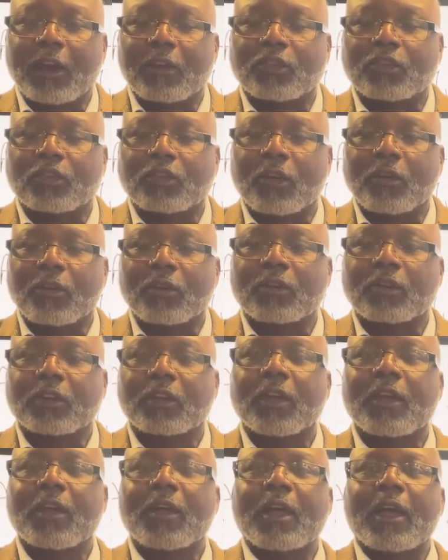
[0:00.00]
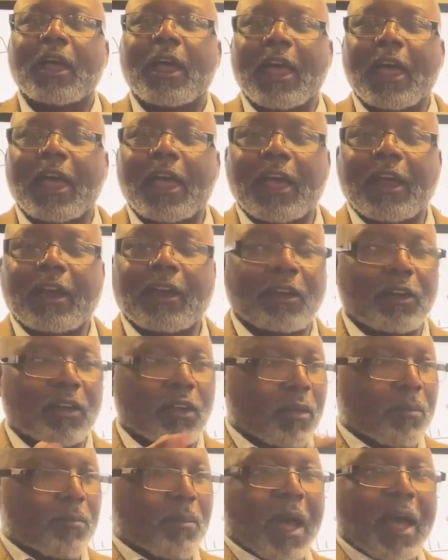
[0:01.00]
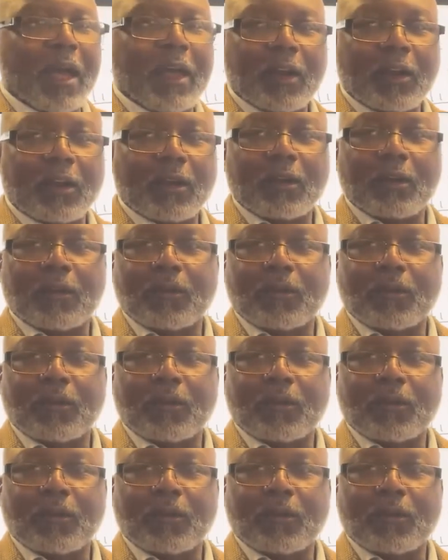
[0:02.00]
shirts, and they're buying